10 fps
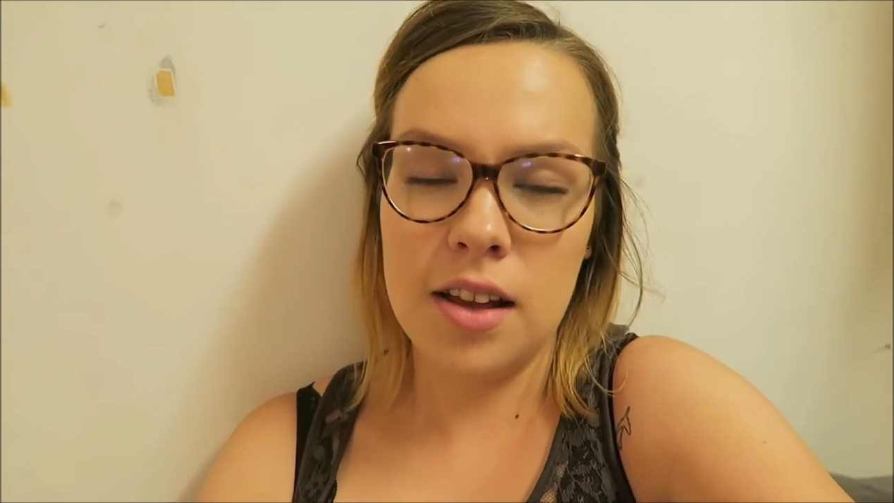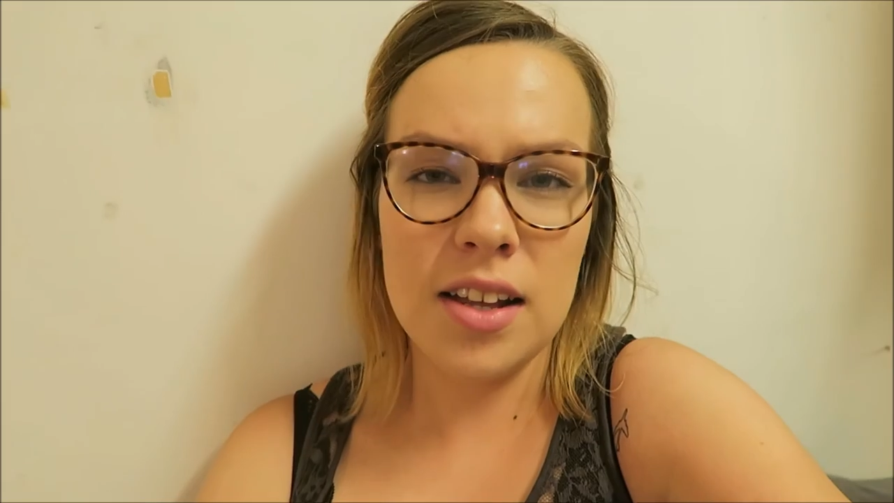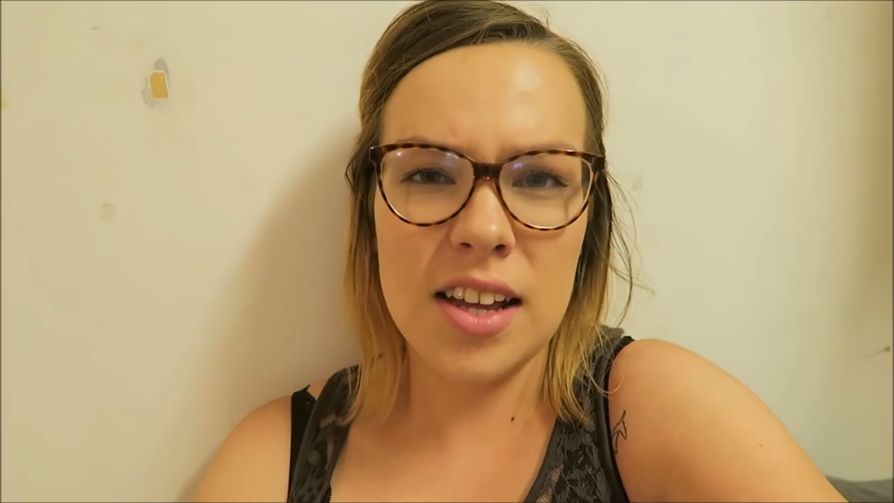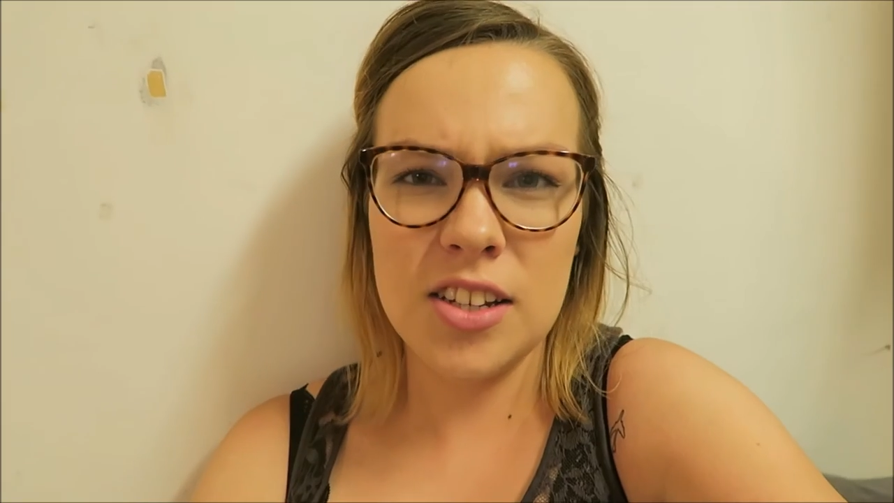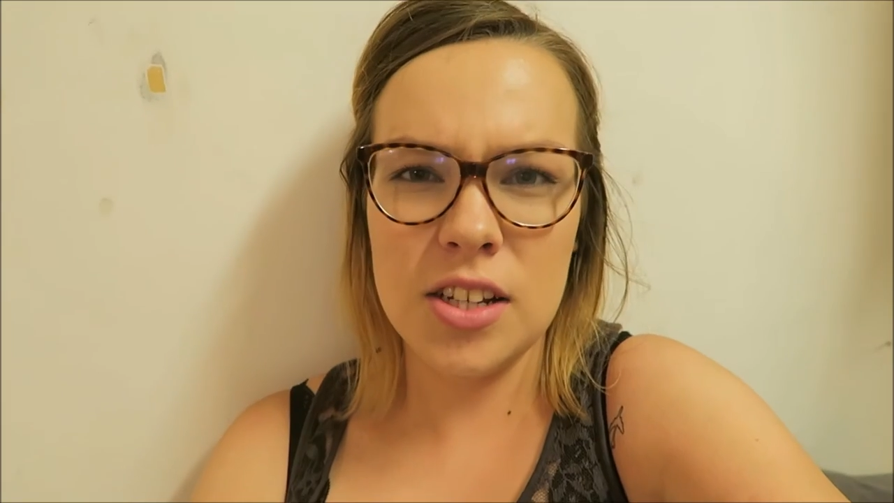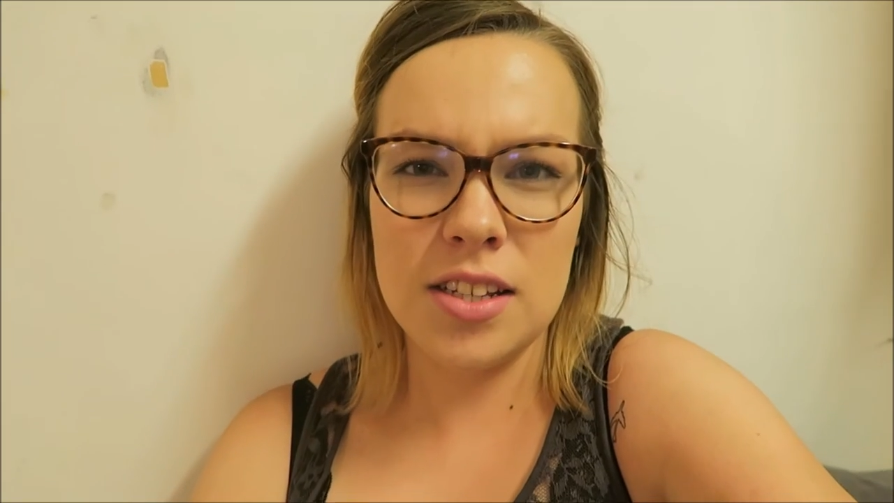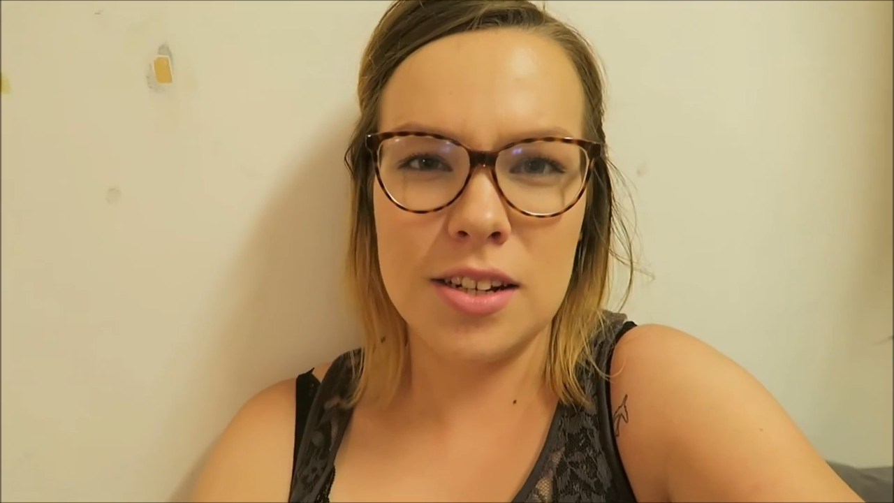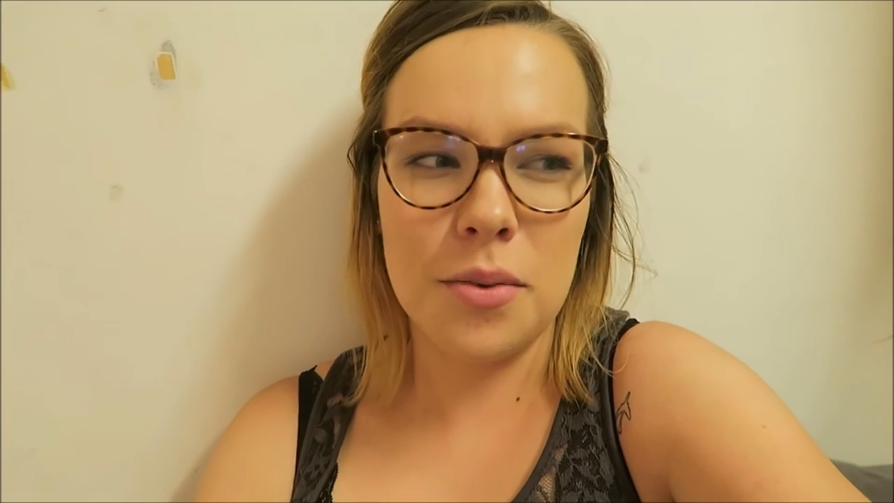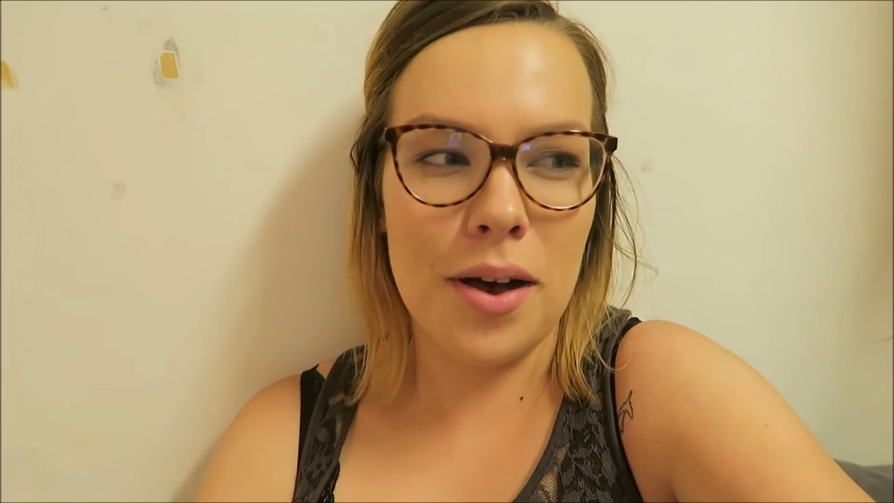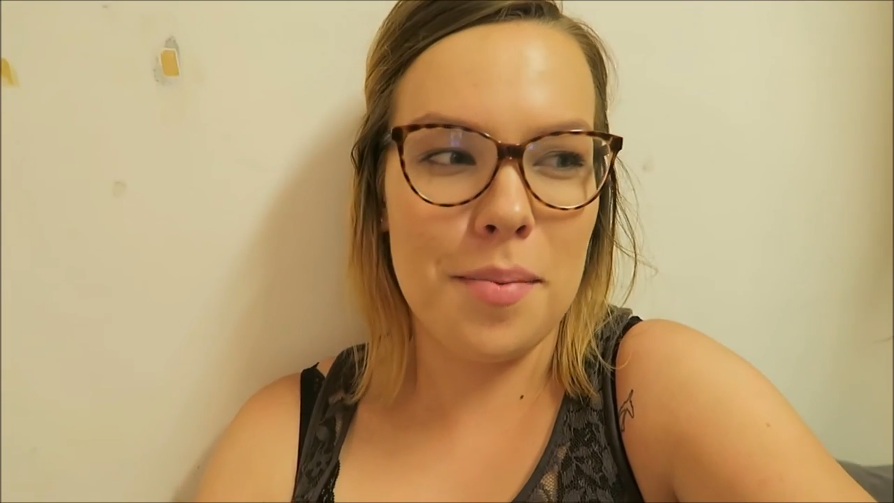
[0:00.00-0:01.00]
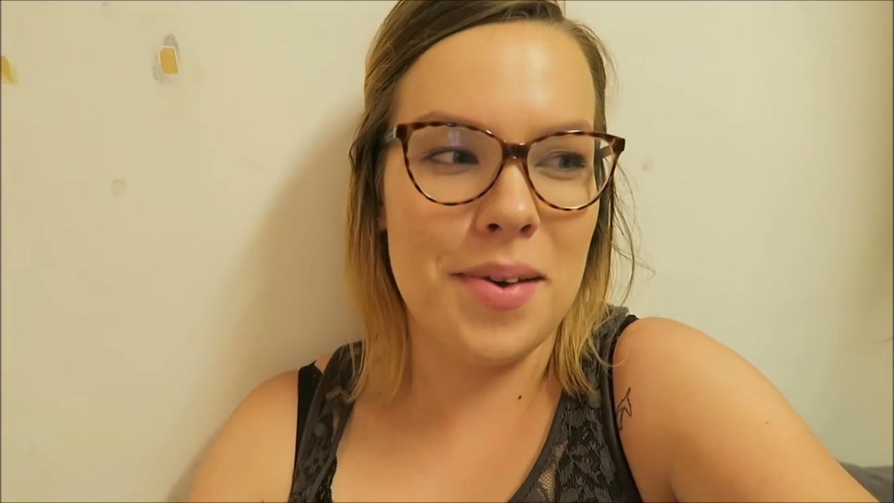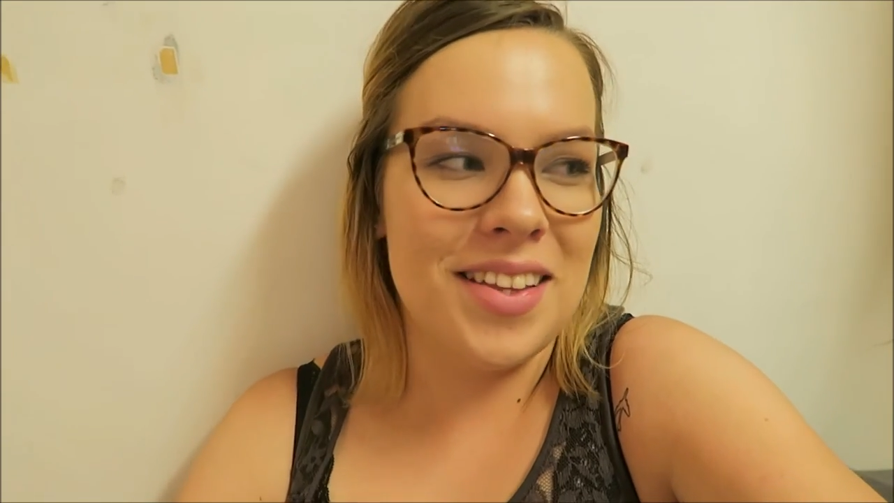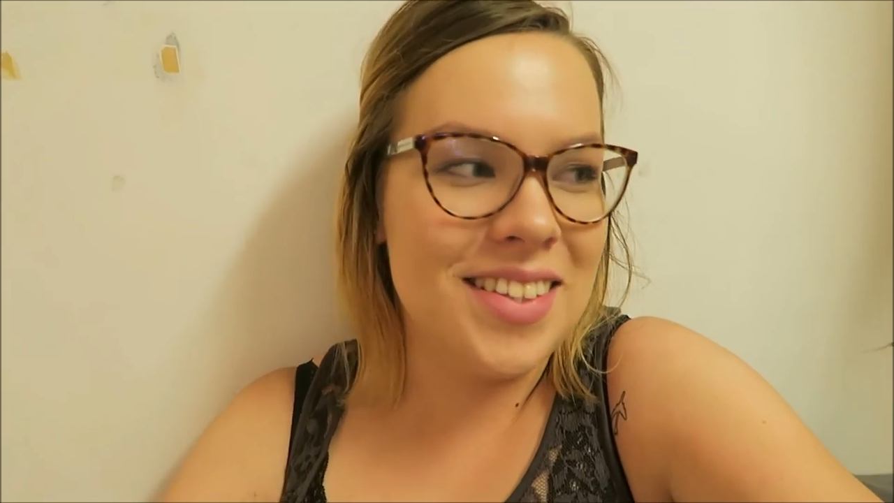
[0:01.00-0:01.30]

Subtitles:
I actually did quite a bit